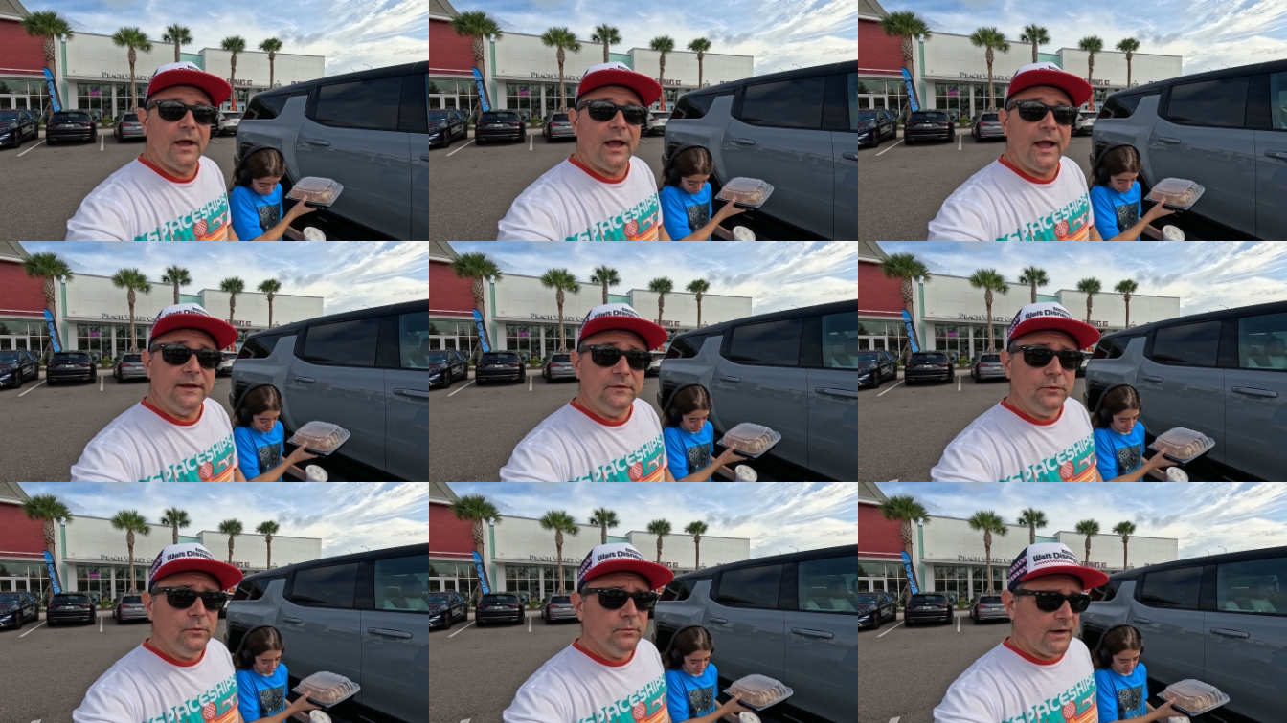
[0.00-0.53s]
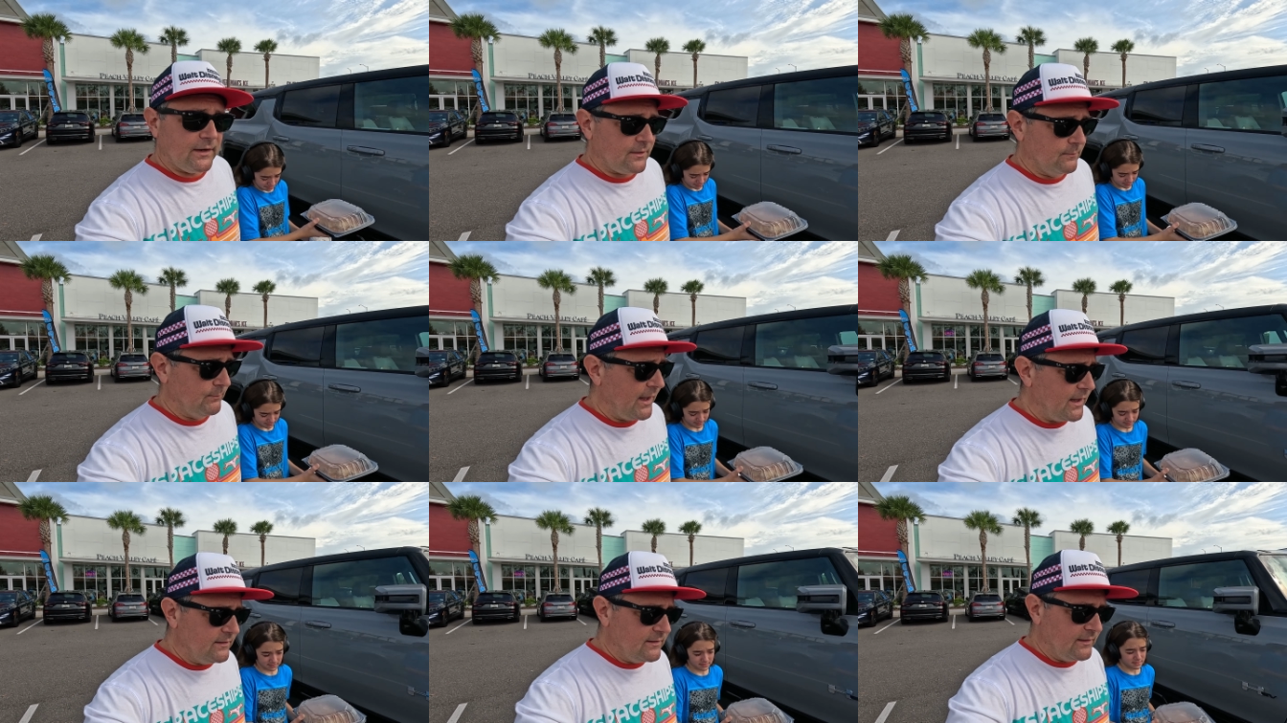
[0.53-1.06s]
I do
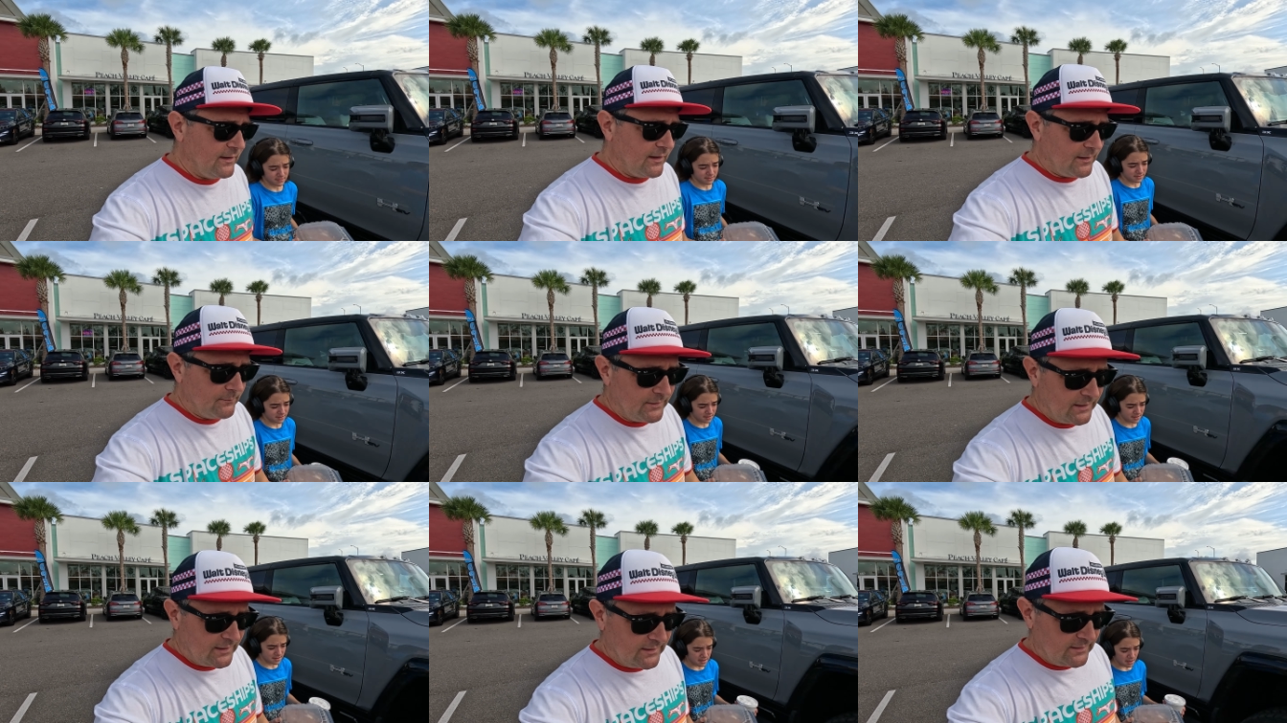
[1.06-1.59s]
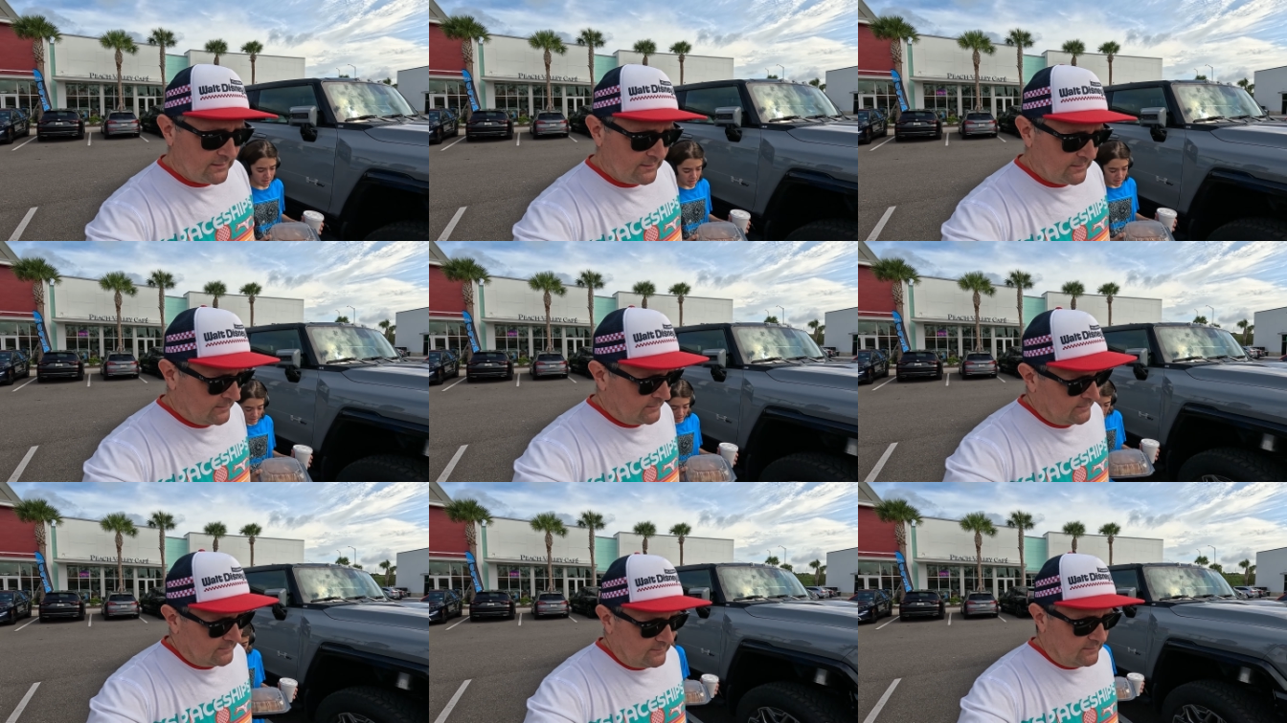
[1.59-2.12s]
recommend it. I mean,
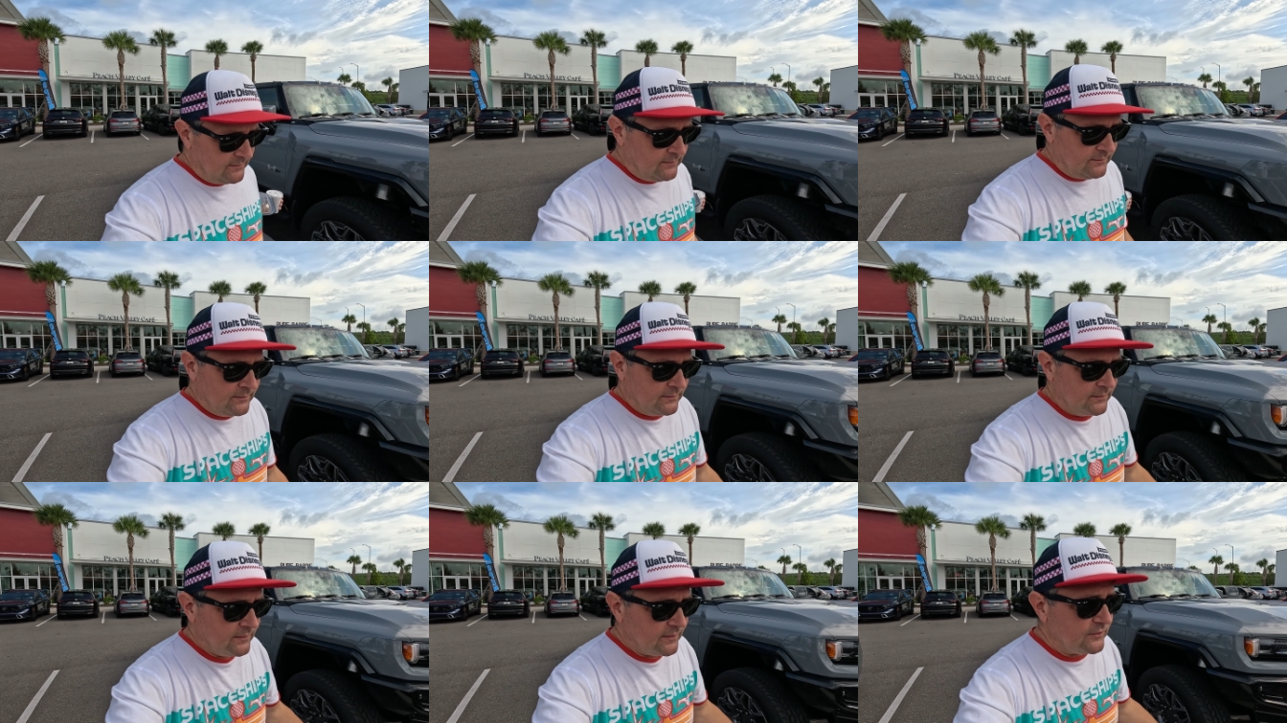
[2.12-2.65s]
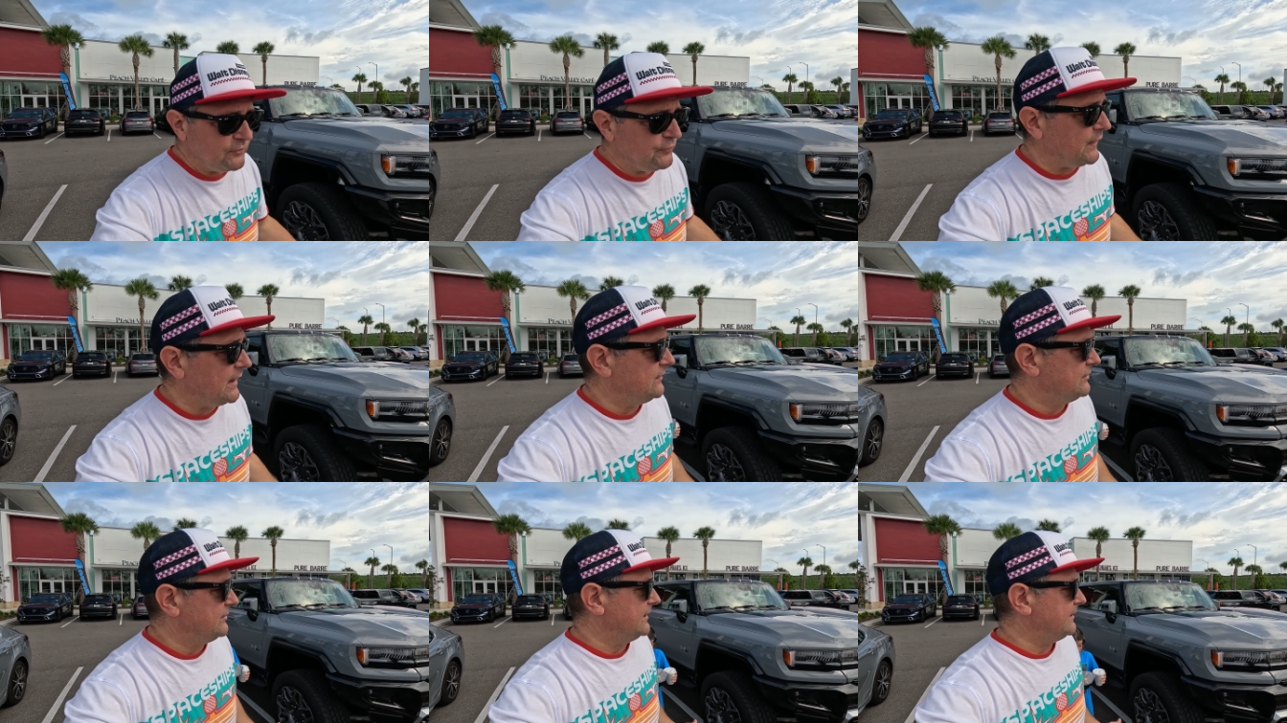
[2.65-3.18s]
let's
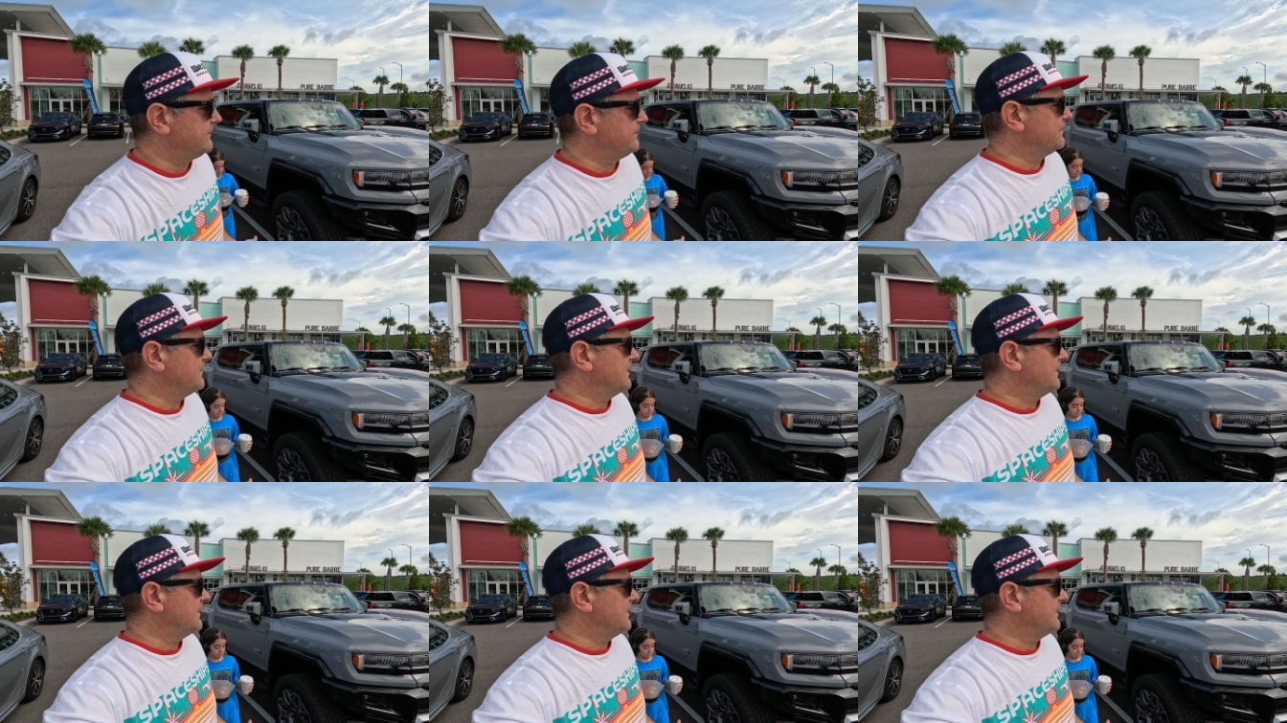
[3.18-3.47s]
face it,